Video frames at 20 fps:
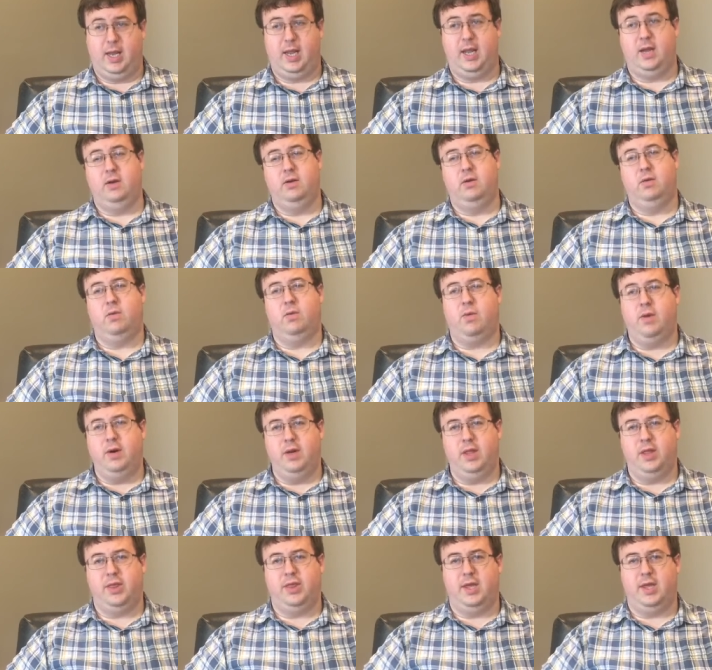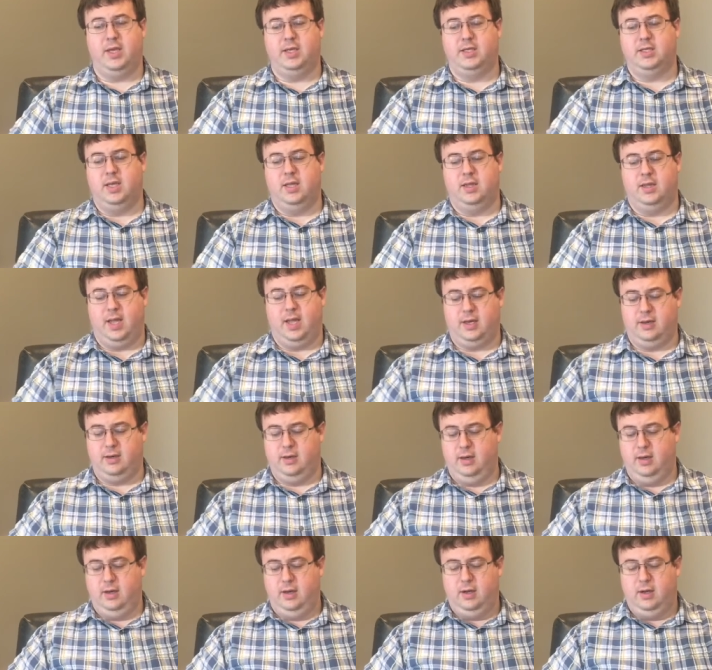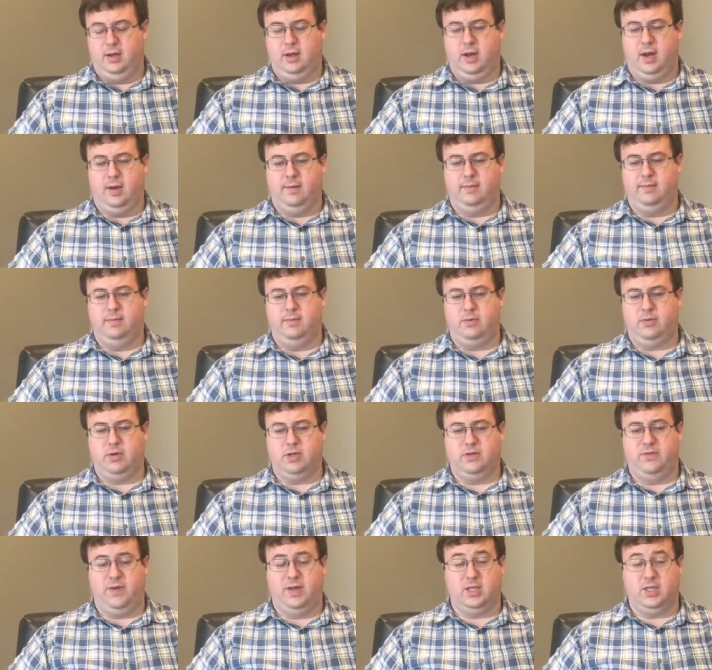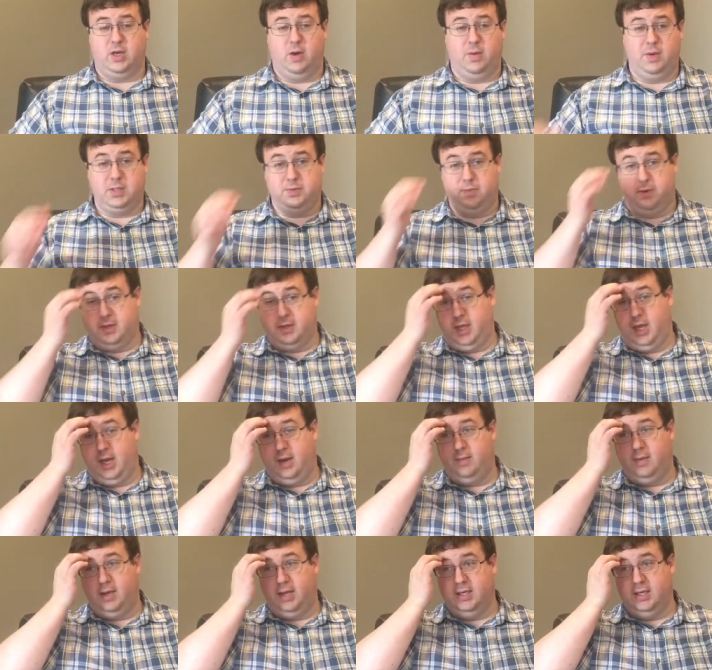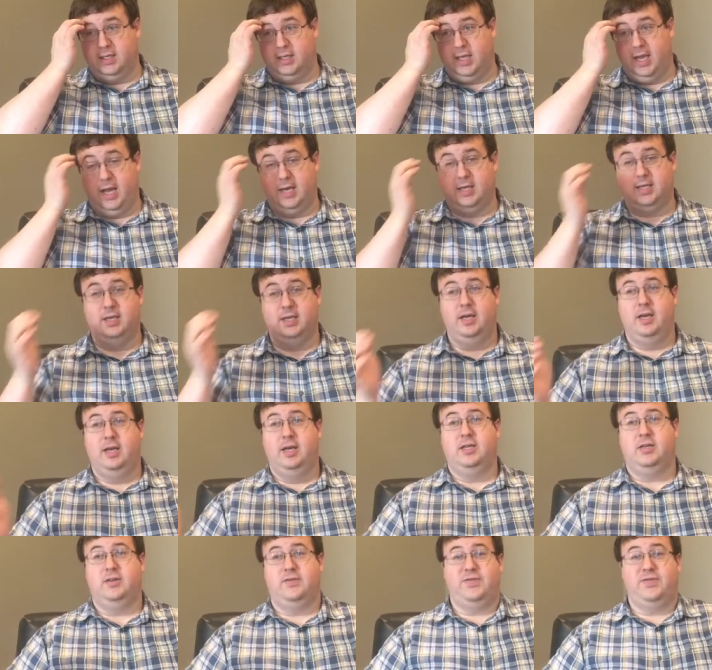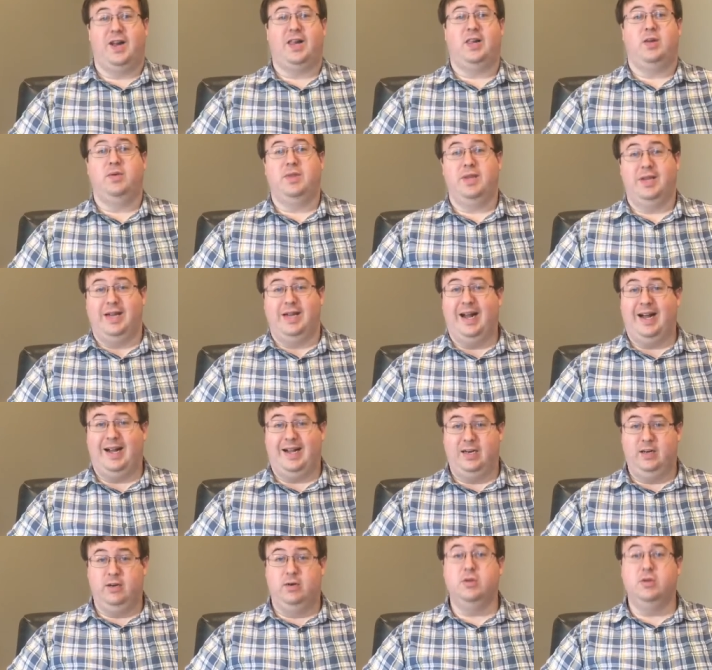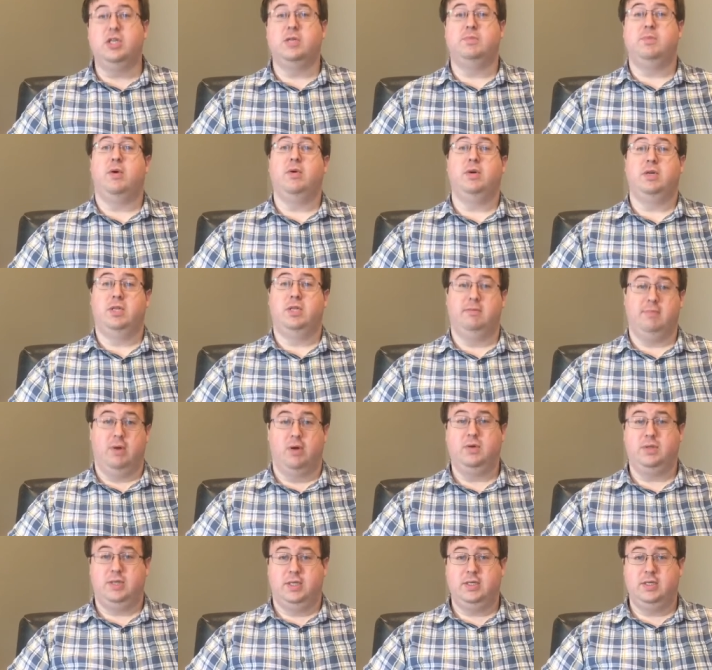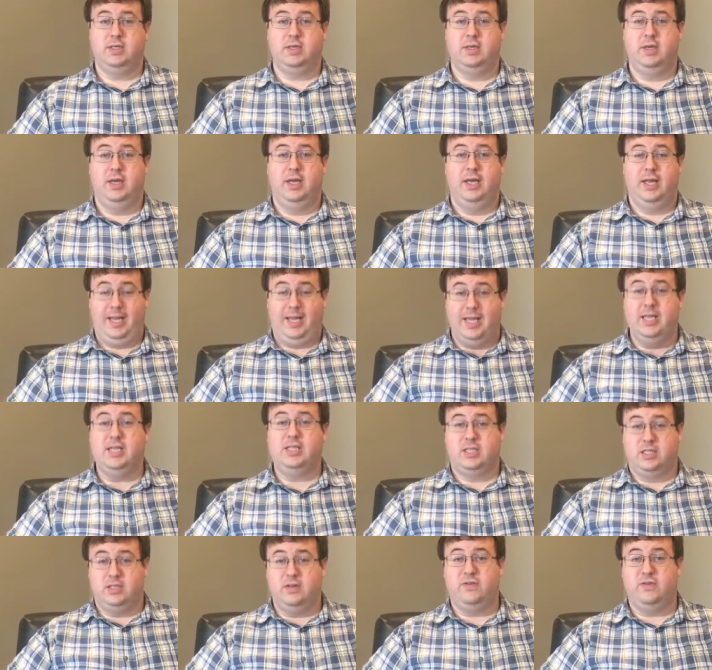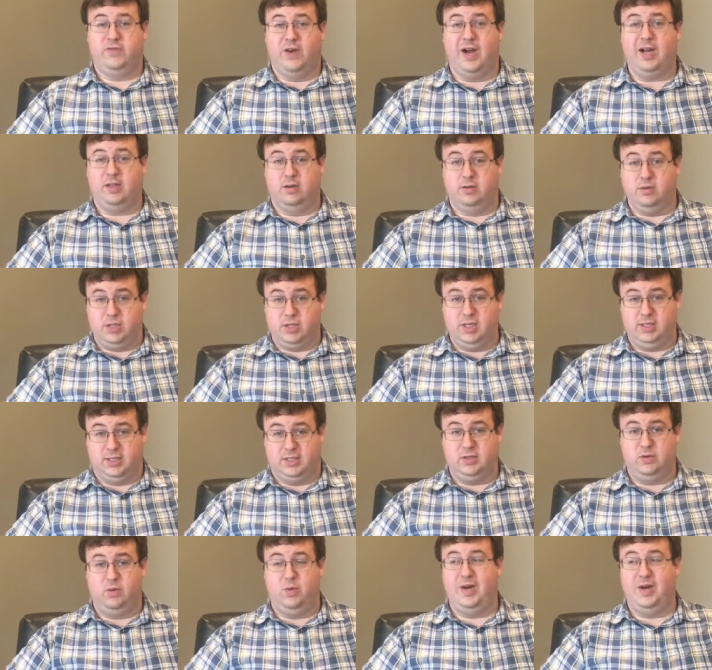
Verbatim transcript: And one of the things that uh, Christian faith has always proclaimed is that to follow the God who spoke to Moses is to follow Jesus.